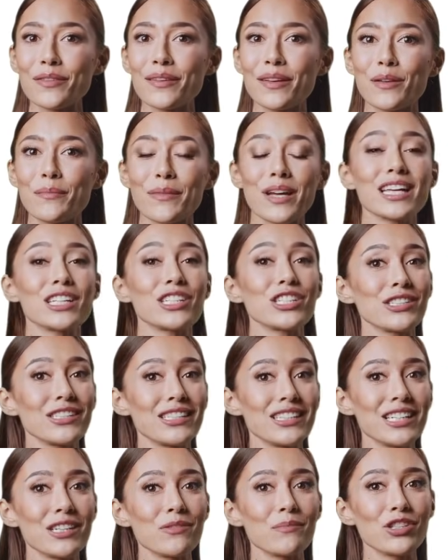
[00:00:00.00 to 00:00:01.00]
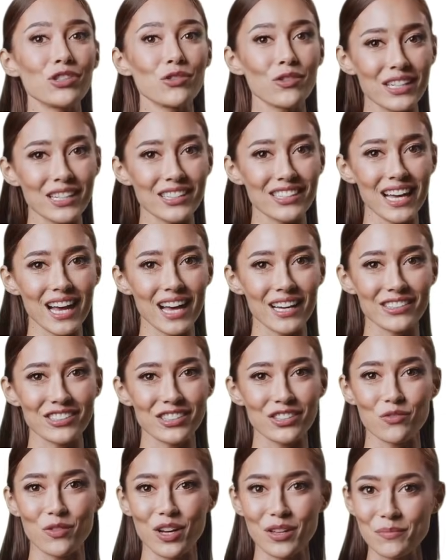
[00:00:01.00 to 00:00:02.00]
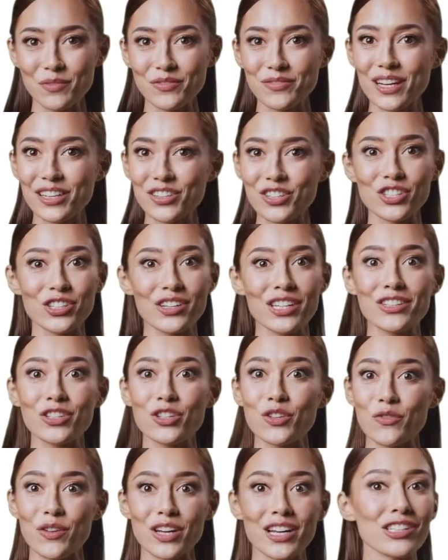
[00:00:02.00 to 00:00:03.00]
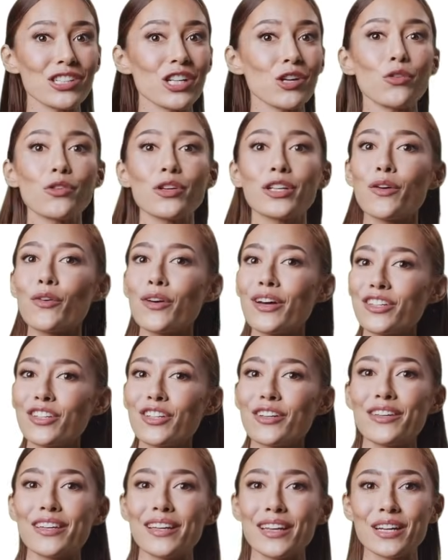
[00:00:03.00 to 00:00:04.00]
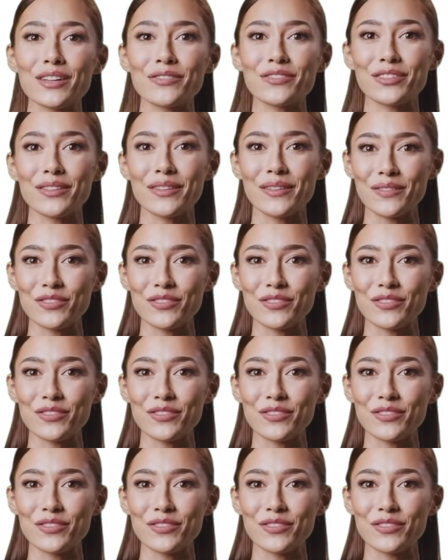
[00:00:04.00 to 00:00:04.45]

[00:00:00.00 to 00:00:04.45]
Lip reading: A patient seen between attacks is where prevention and urate-lowering questions live.